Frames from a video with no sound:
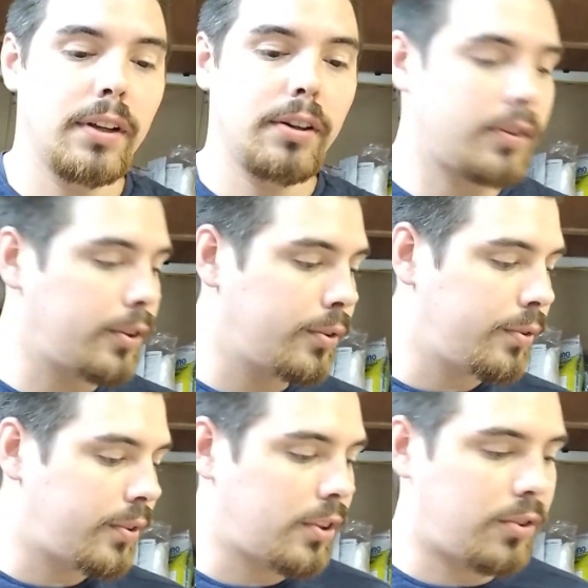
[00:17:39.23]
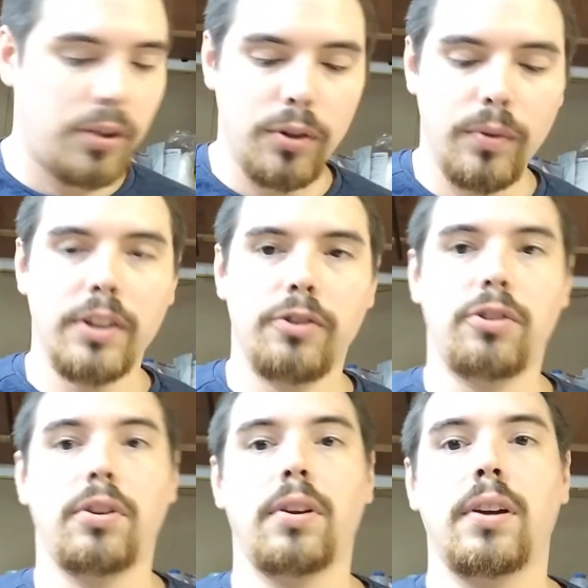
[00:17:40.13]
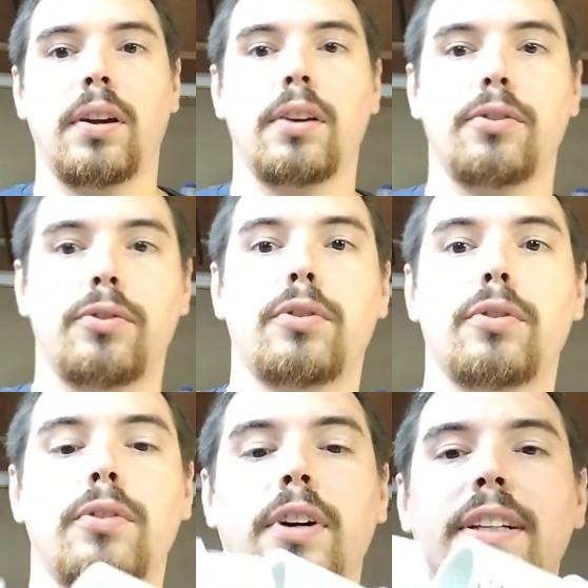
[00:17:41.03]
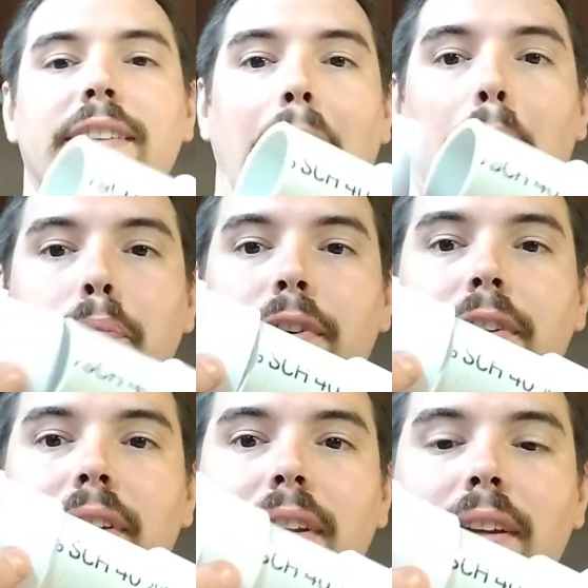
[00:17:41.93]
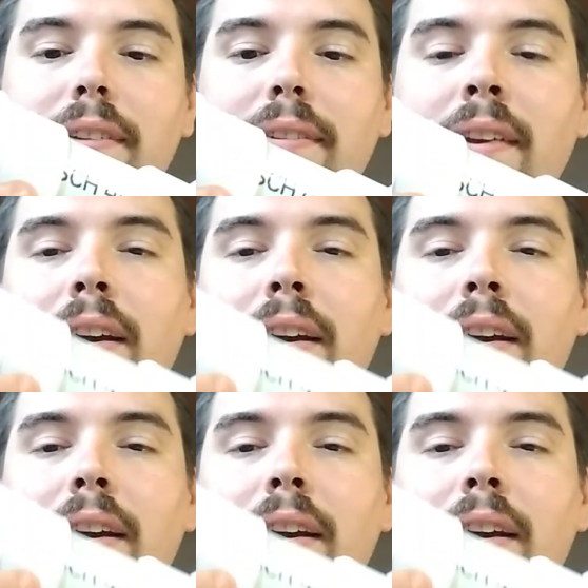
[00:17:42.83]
glue the 2-inch screw-on adapter to this.